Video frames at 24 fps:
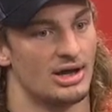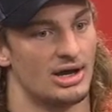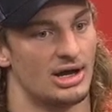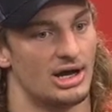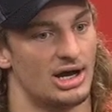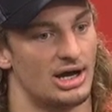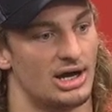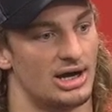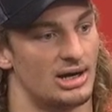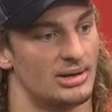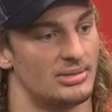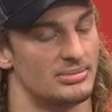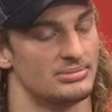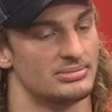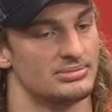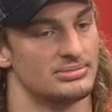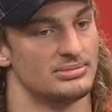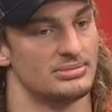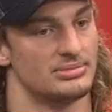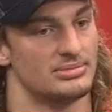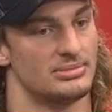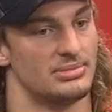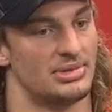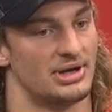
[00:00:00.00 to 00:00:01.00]

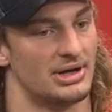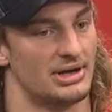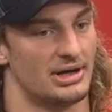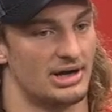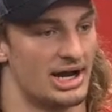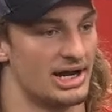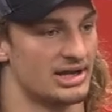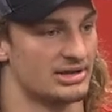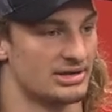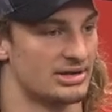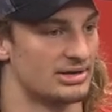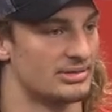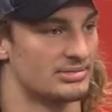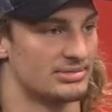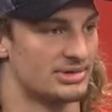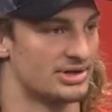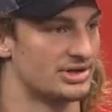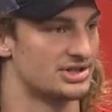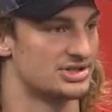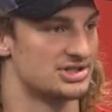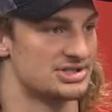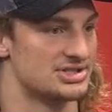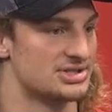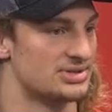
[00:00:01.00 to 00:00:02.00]
But like,
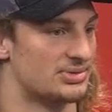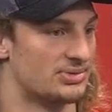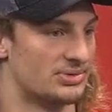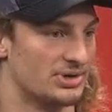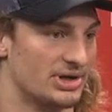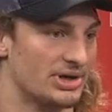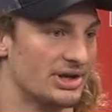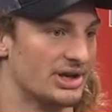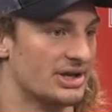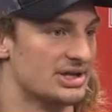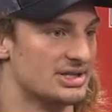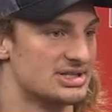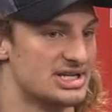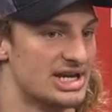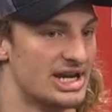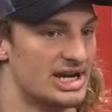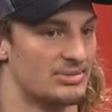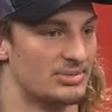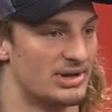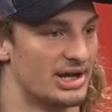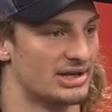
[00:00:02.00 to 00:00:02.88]
they're just a really good team.